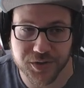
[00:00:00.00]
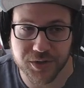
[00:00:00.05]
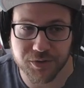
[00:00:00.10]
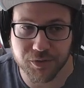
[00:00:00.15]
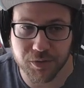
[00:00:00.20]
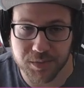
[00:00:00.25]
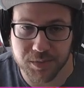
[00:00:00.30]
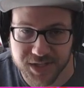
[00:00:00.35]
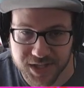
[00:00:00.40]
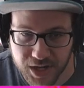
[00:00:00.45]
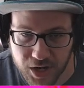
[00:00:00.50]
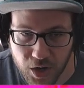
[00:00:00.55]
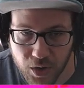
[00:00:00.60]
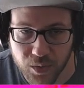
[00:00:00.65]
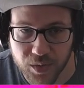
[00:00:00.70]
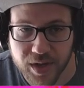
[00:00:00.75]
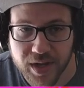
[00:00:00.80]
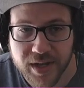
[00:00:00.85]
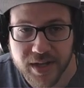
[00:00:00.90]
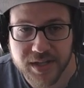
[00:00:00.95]
from Zeno.
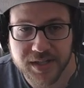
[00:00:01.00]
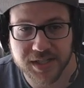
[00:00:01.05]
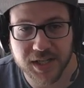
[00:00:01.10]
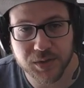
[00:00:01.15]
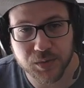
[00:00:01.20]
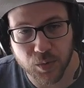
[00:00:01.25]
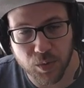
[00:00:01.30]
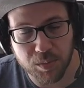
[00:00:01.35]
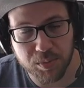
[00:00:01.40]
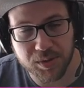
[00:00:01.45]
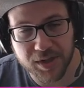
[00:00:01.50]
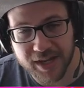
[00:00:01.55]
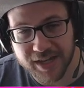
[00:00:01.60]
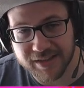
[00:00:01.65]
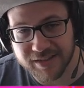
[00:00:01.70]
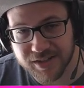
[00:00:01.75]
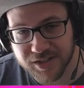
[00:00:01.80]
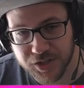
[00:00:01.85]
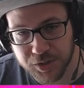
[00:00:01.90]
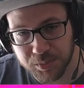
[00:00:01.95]
So that's where we're playing
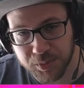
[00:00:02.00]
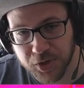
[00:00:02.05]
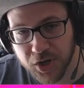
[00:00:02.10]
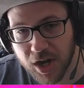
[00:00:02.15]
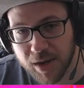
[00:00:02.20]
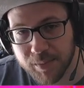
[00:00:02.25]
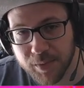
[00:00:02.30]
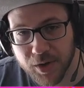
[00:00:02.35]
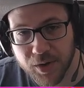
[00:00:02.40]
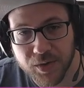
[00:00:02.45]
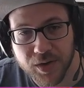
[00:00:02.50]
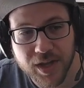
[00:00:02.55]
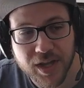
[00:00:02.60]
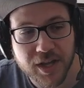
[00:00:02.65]
this super combo.